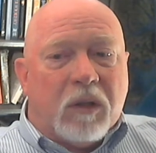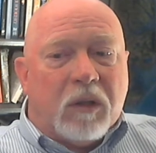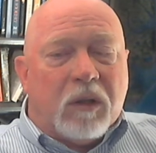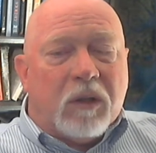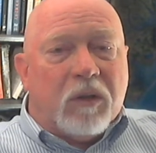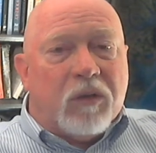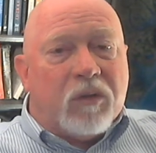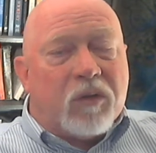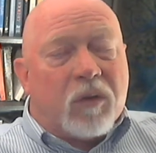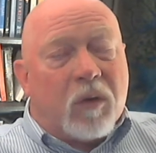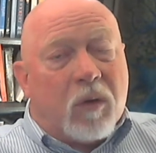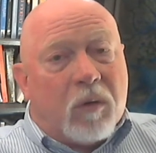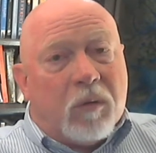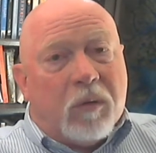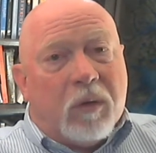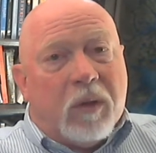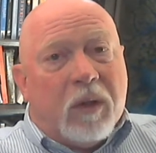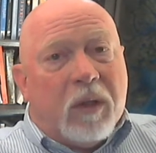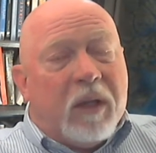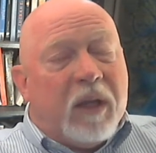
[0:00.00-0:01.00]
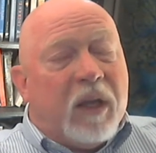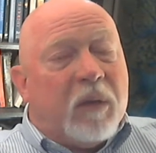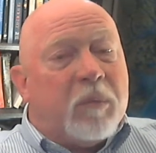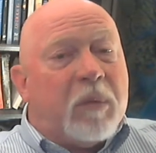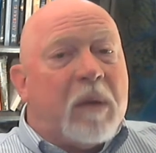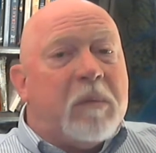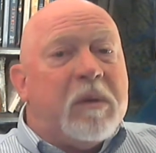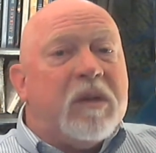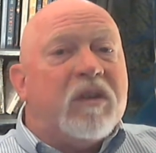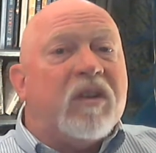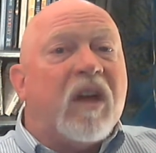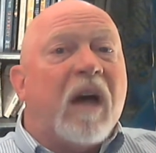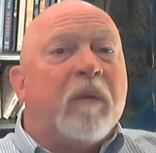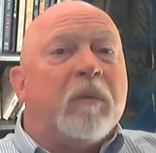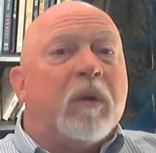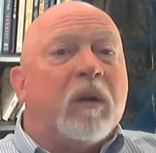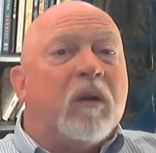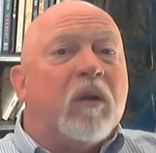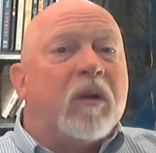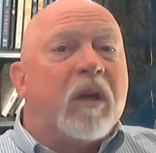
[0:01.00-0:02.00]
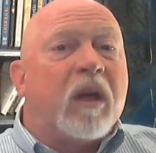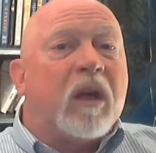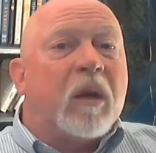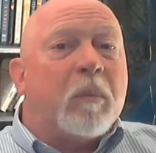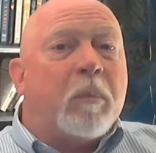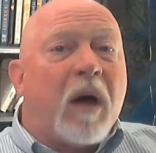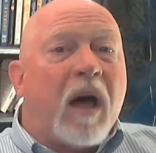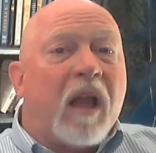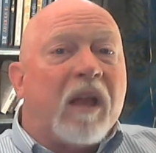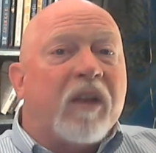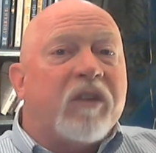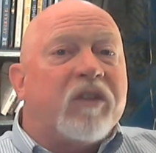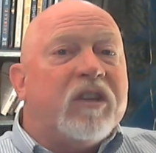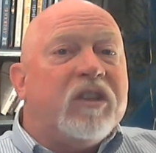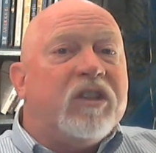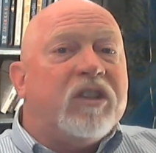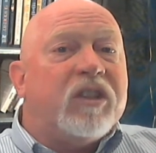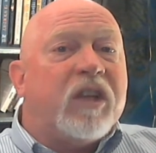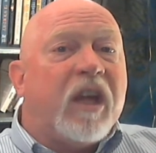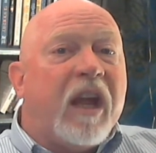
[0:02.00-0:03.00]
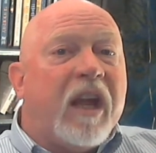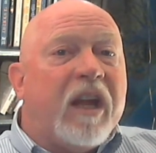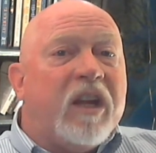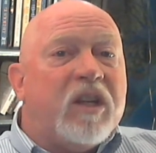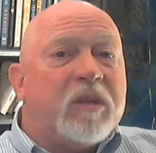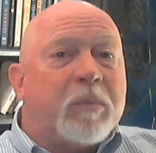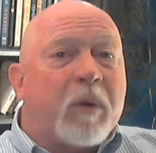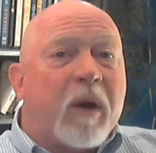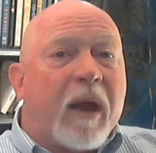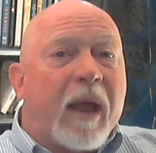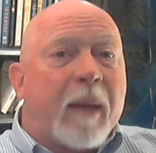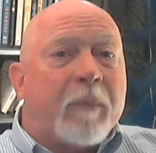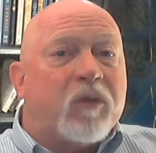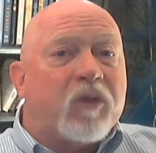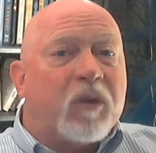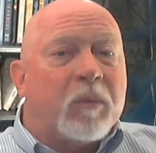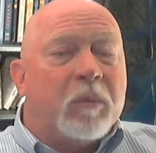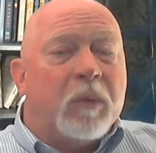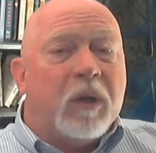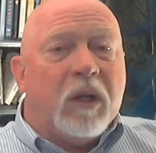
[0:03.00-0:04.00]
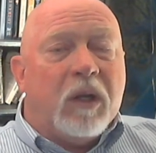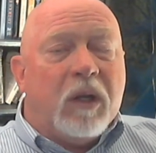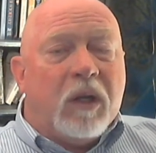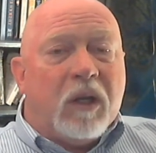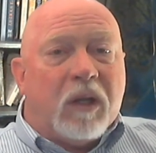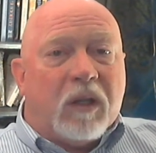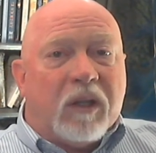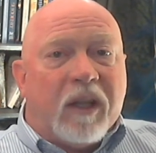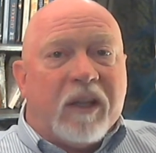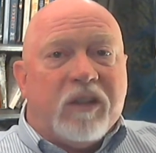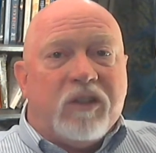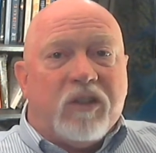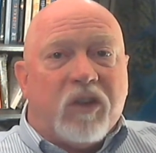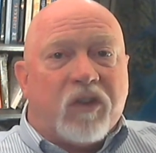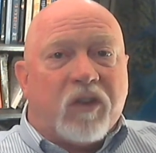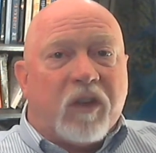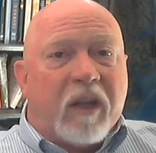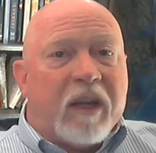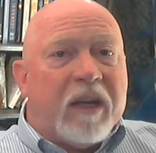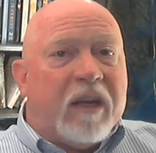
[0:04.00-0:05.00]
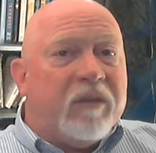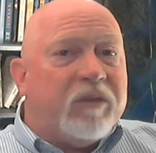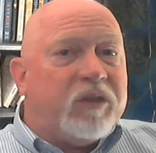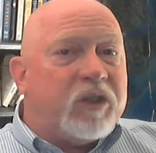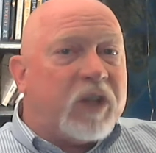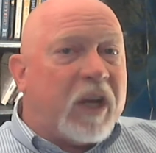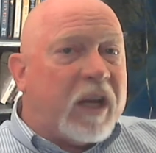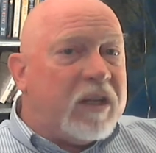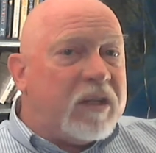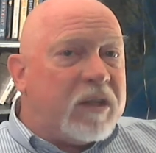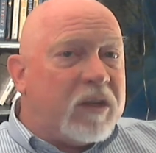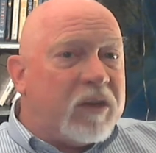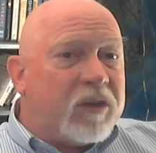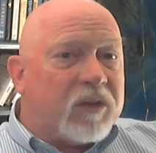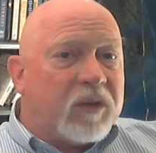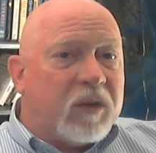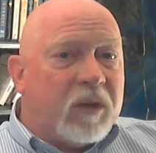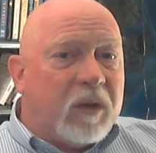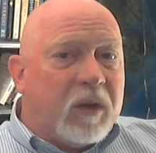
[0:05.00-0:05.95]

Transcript: So it may be time to look at a policy change, perhaps some legislative changes.